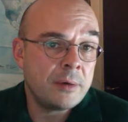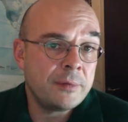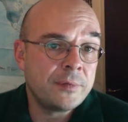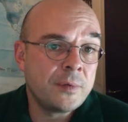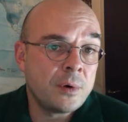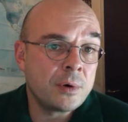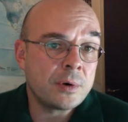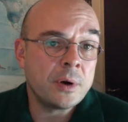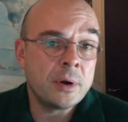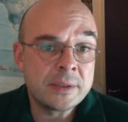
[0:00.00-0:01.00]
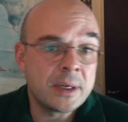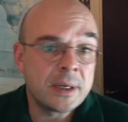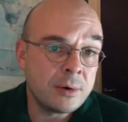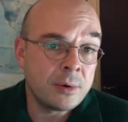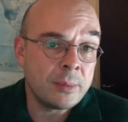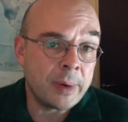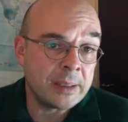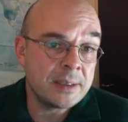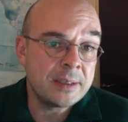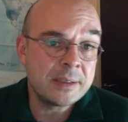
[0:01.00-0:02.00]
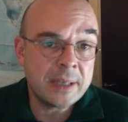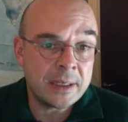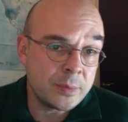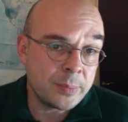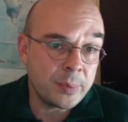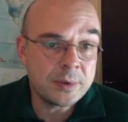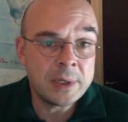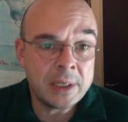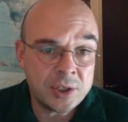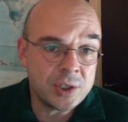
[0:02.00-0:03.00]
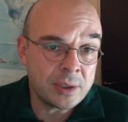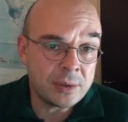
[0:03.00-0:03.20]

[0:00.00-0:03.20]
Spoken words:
for secular parties that supposedly share